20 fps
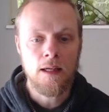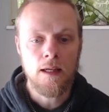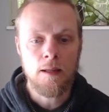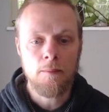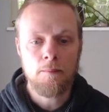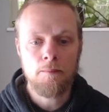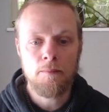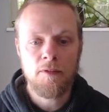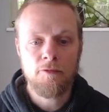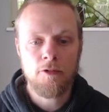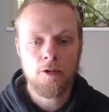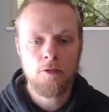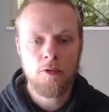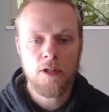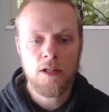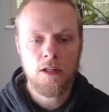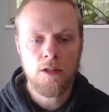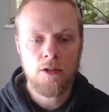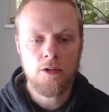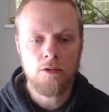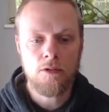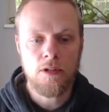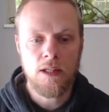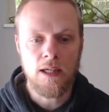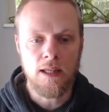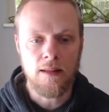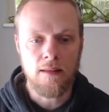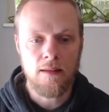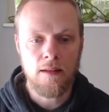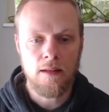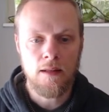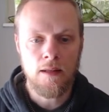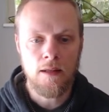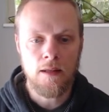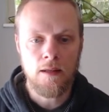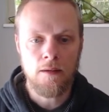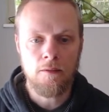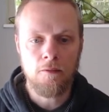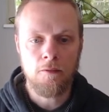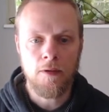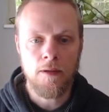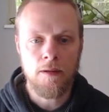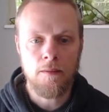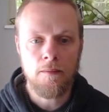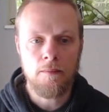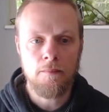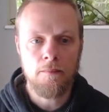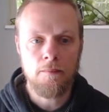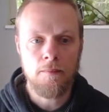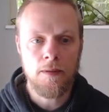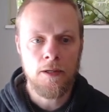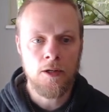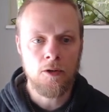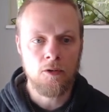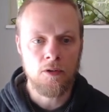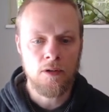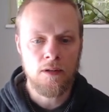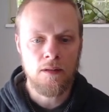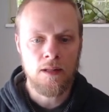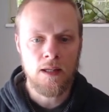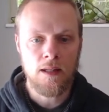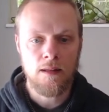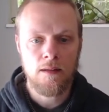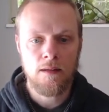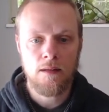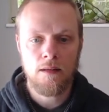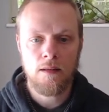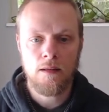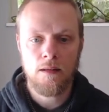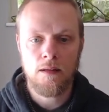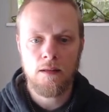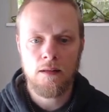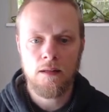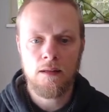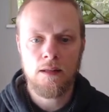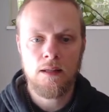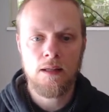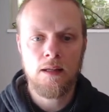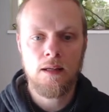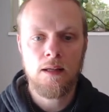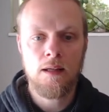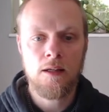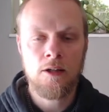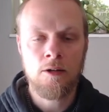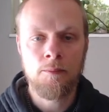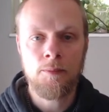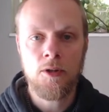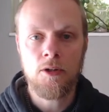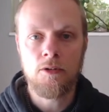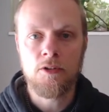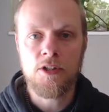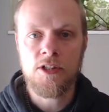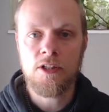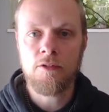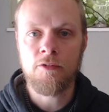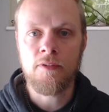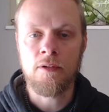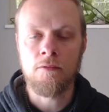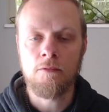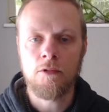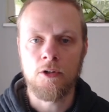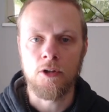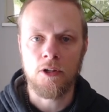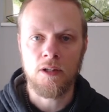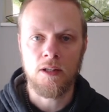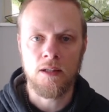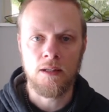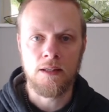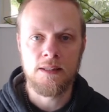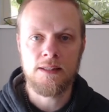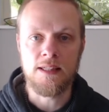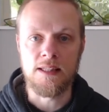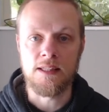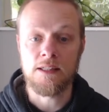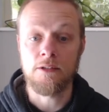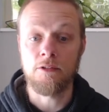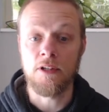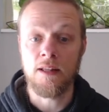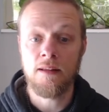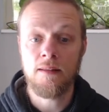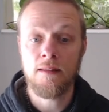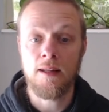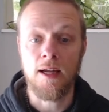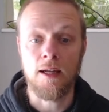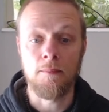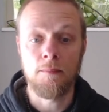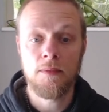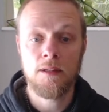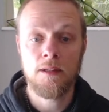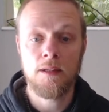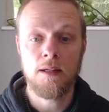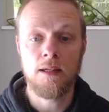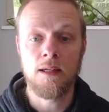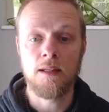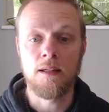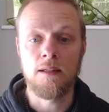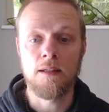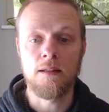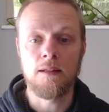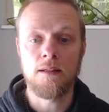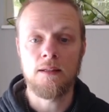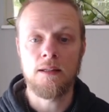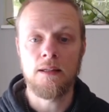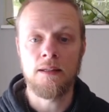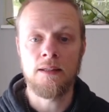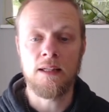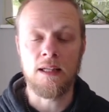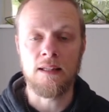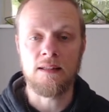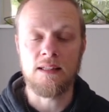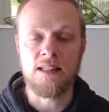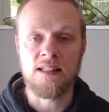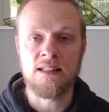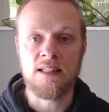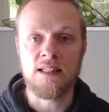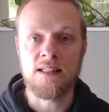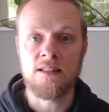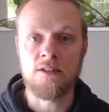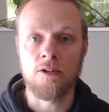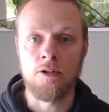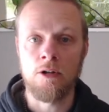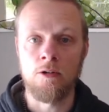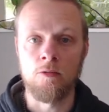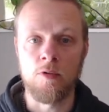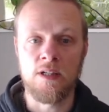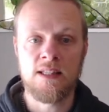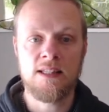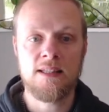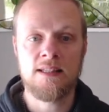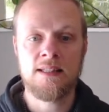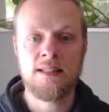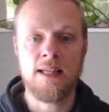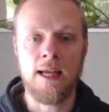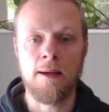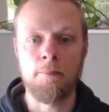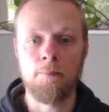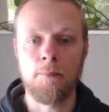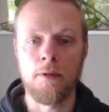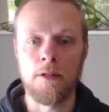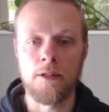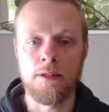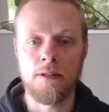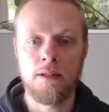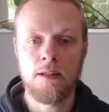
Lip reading: Before we can do that, we note that computers often work in discrete time, and data sets are always sampled